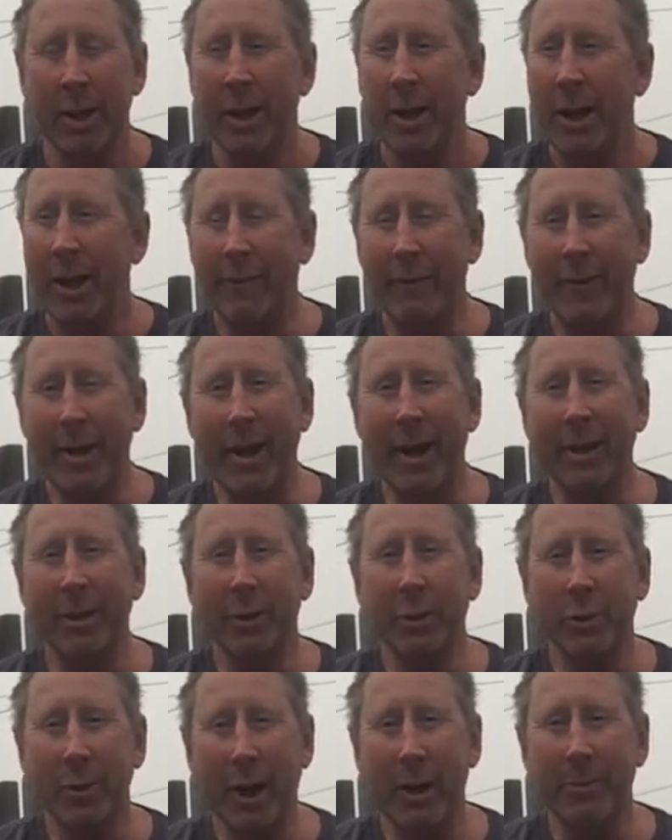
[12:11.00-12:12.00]
And that
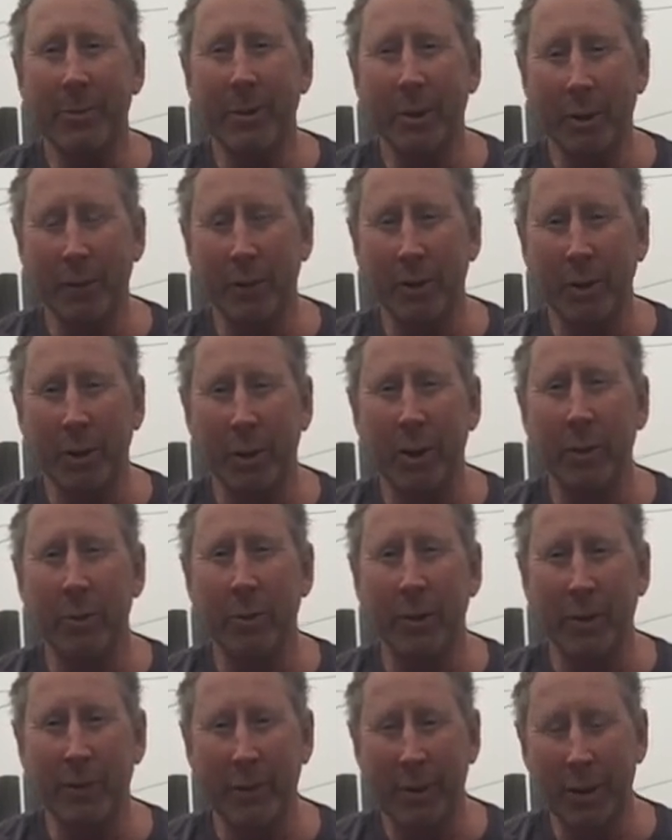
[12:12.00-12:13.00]
trapping of the long
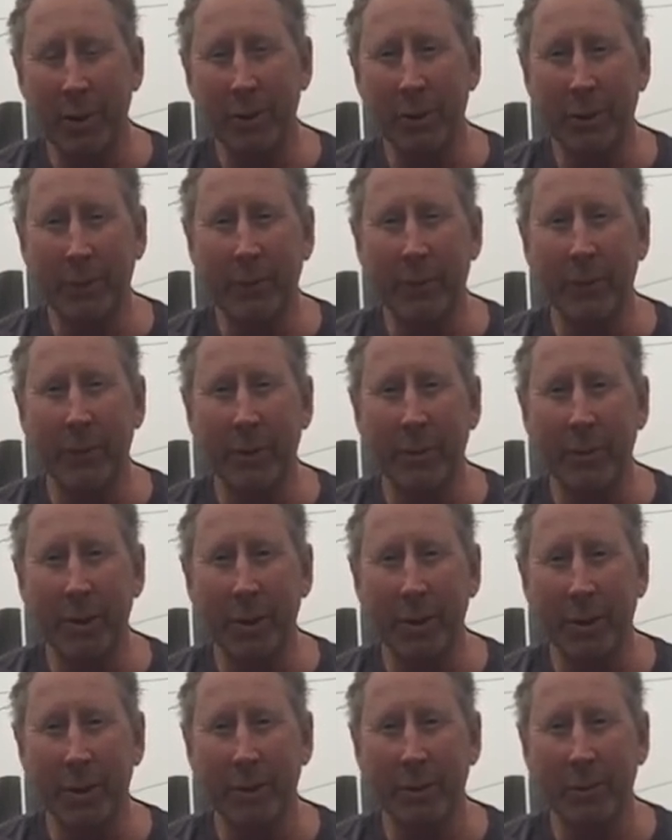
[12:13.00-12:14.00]
wave energy from the
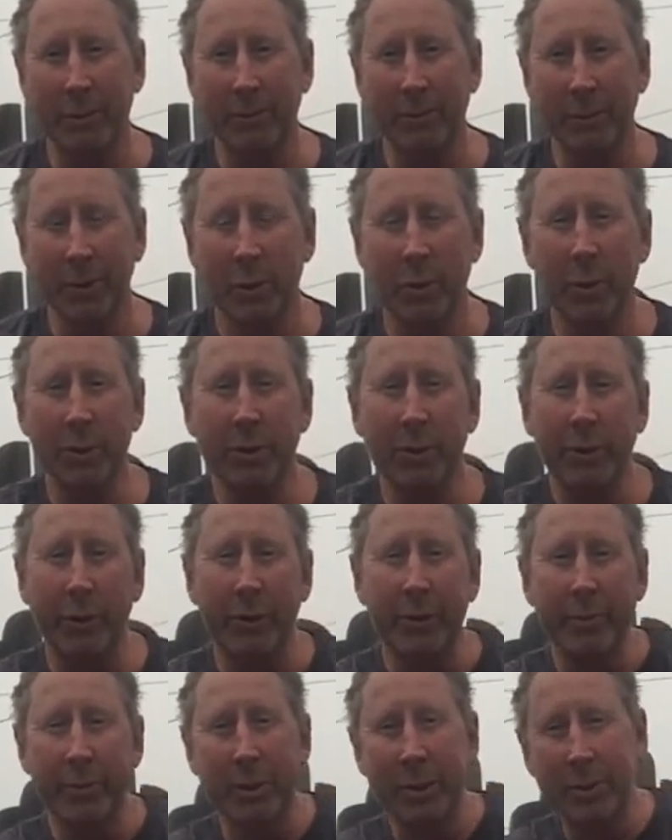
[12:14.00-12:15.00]
Earth, of course the
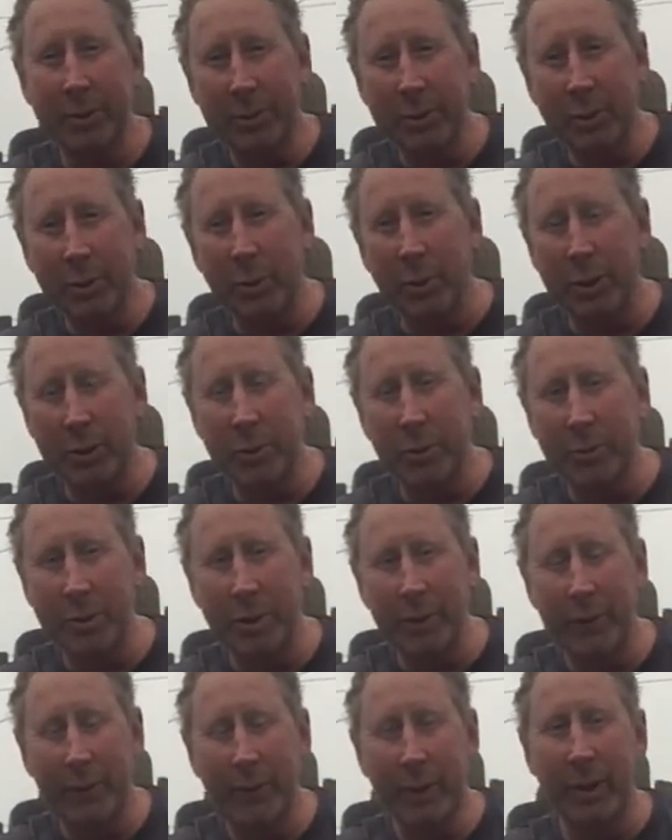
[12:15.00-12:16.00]
ultimate source would be
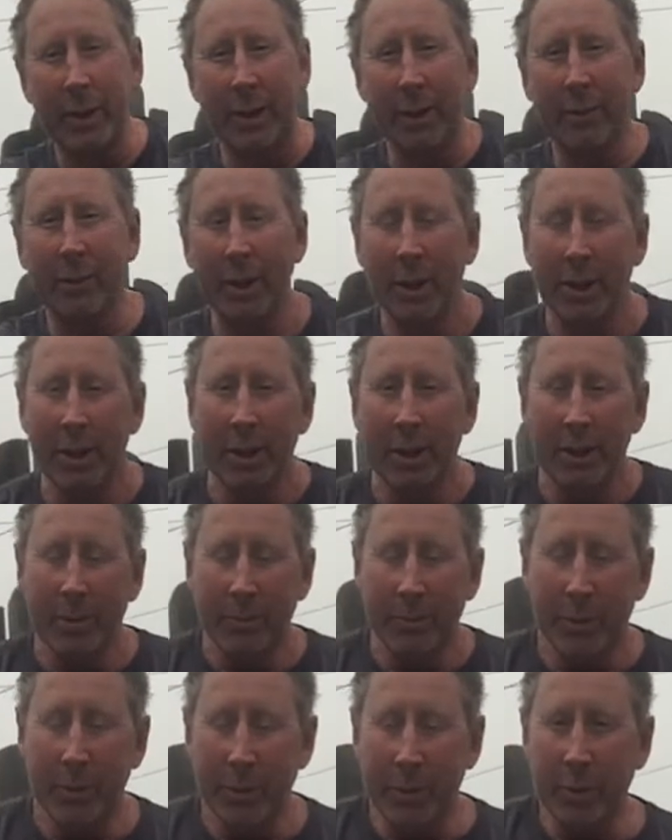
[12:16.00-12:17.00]
the sun,
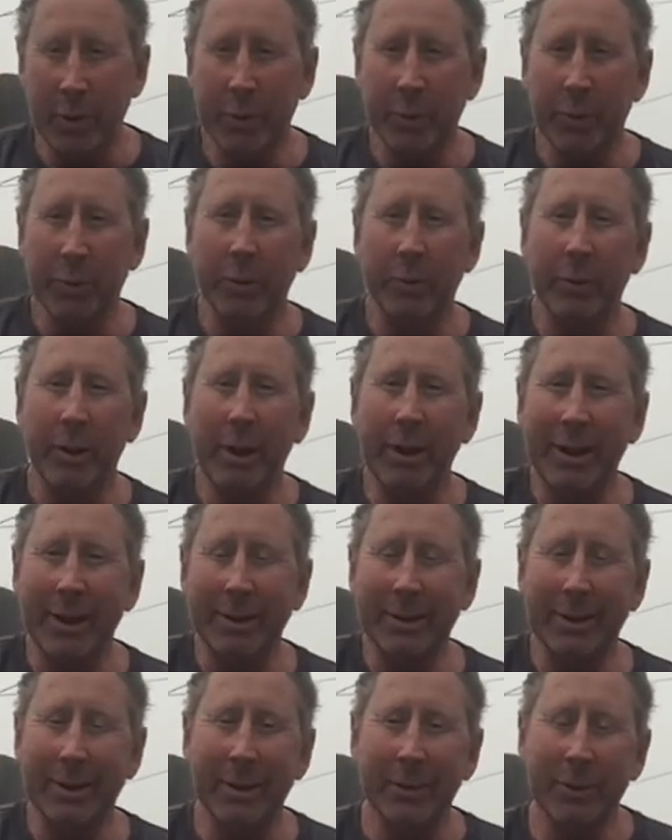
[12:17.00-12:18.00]
but the Earth
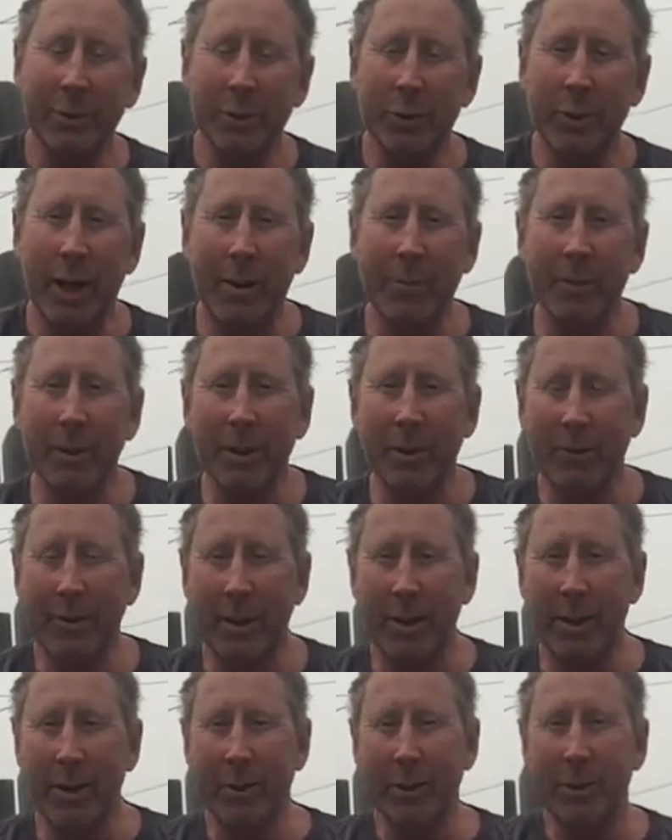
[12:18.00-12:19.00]
re-radiates it. The trapping of that
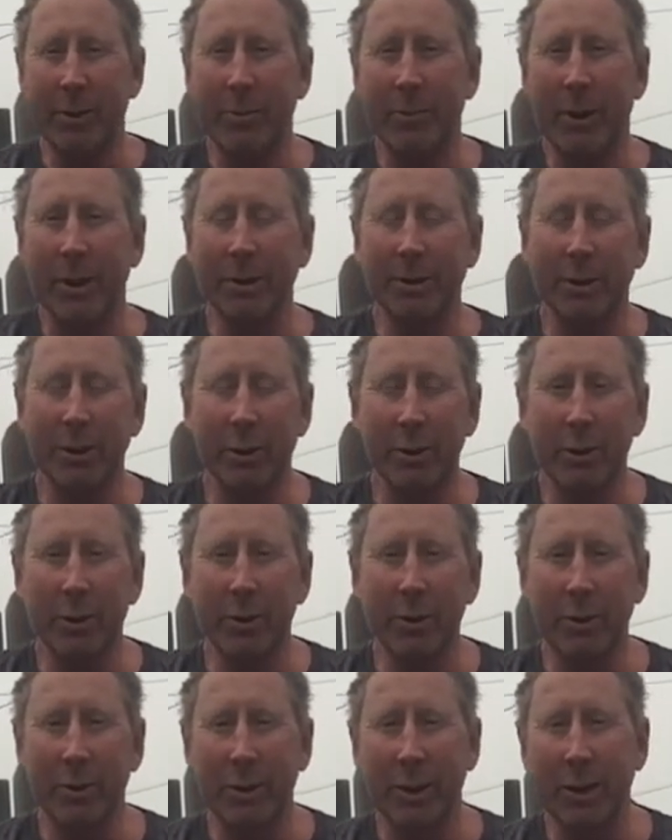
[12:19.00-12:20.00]
energy by
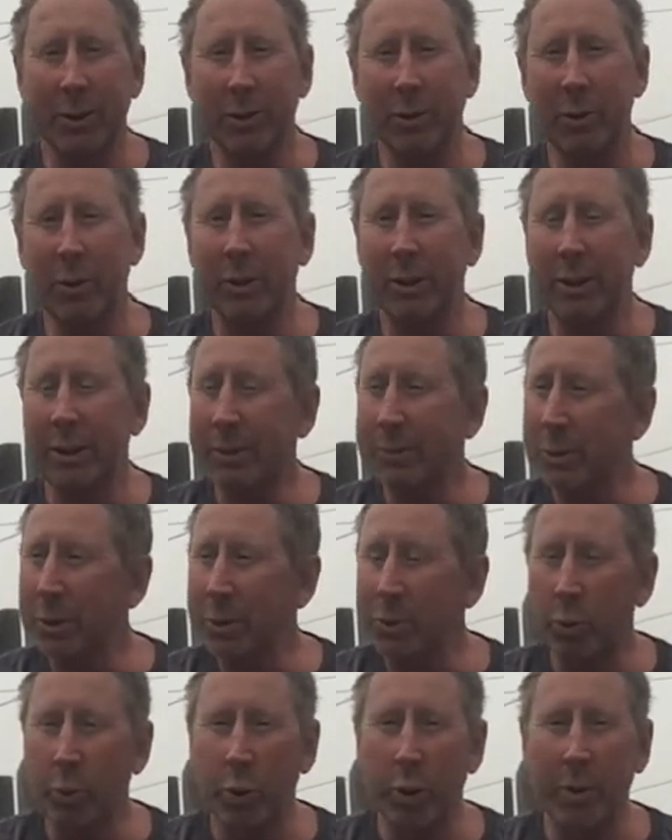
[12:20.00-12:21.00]
CO2 and H2O keeps us
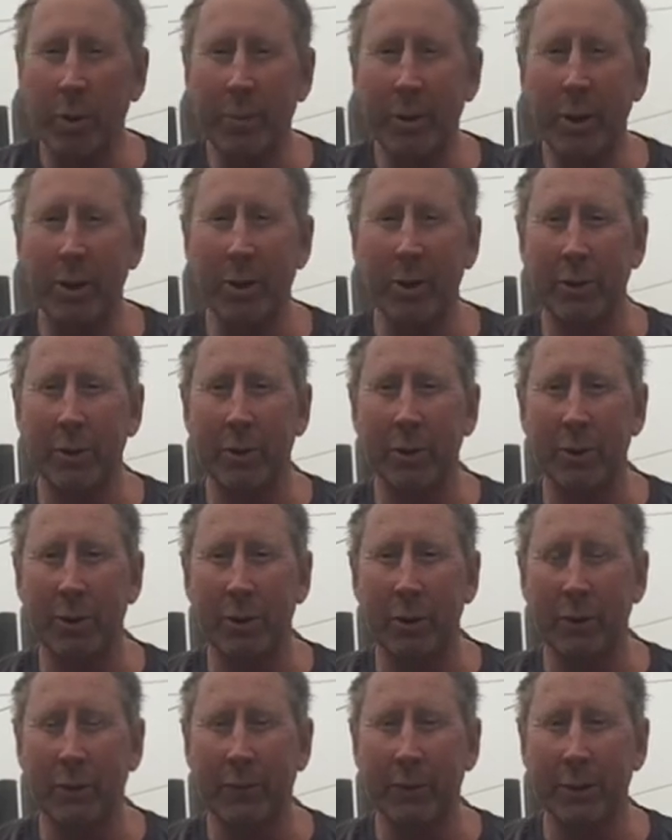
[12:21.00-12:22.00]
warm here near the
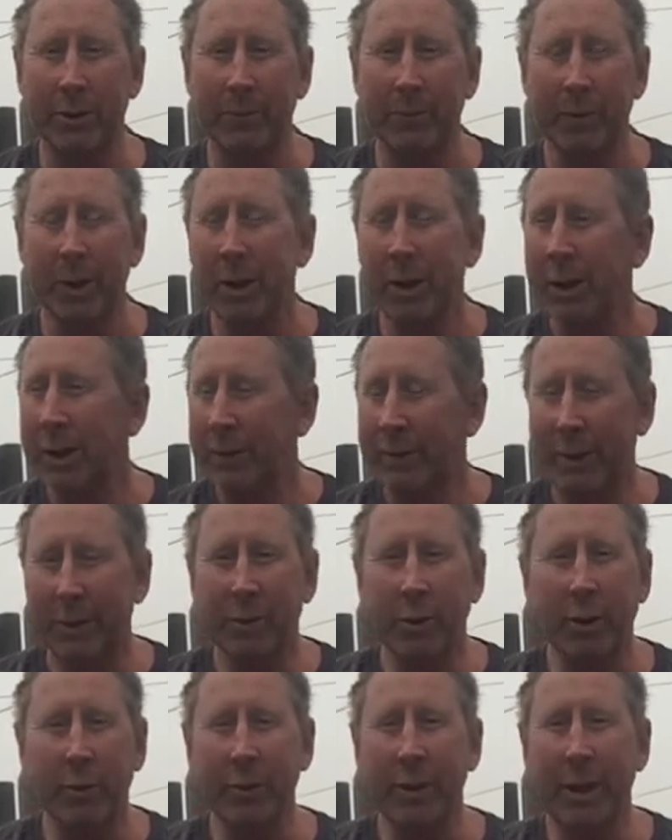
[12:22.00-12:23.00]
surface. That's
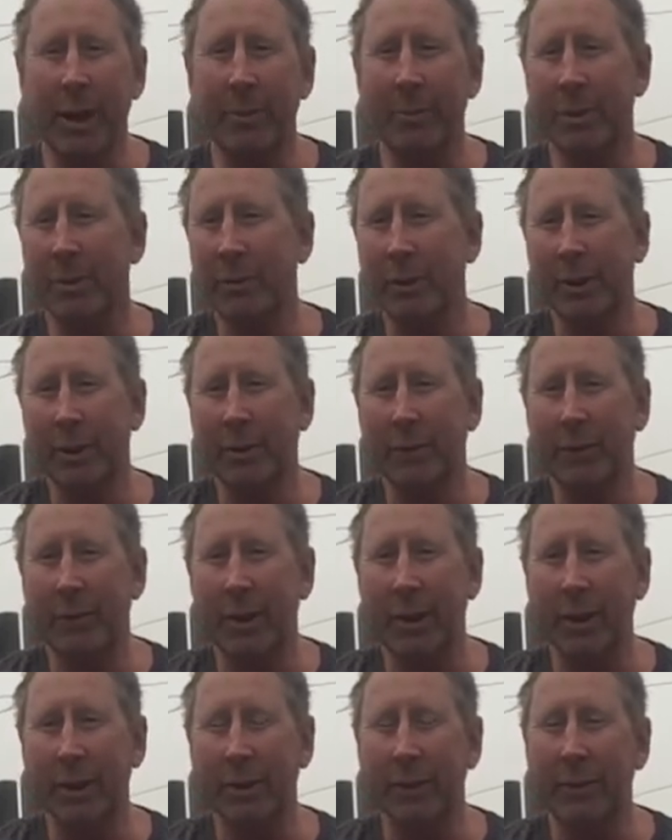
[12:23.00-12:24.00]
called the atmospheric
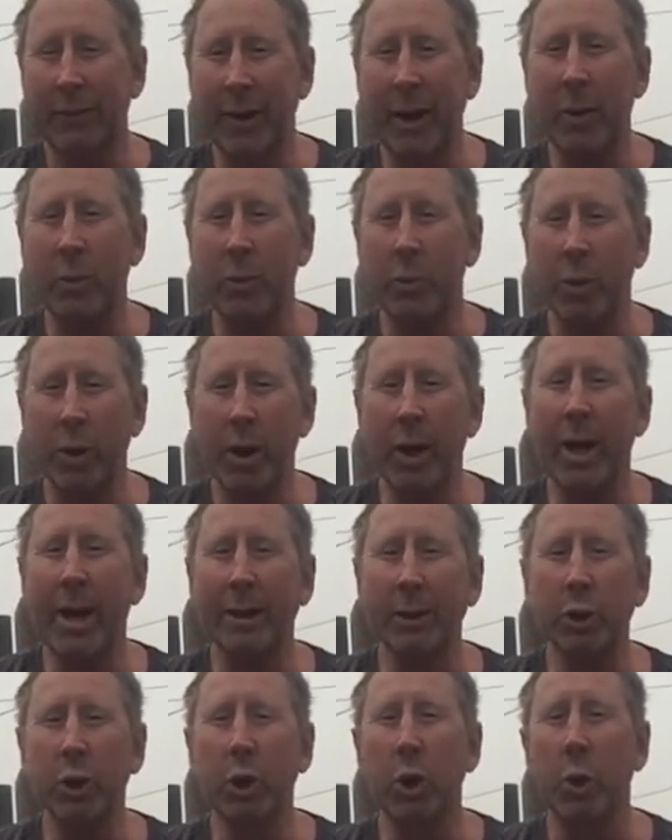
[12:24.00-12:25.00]
effect. If that were
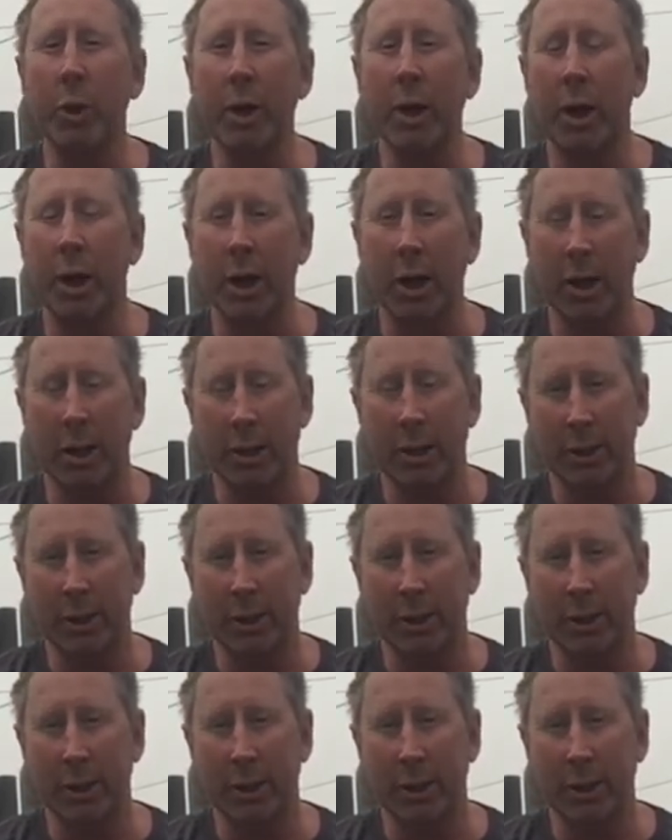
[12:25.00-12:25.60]
not going on,